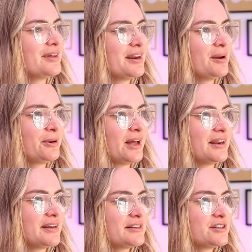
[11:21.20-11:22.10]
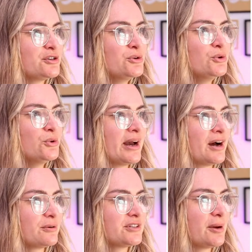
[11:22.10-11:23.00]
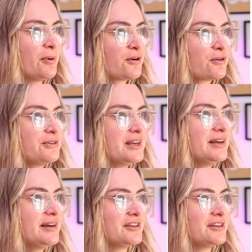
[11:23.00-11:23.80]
We then applied it to our typography.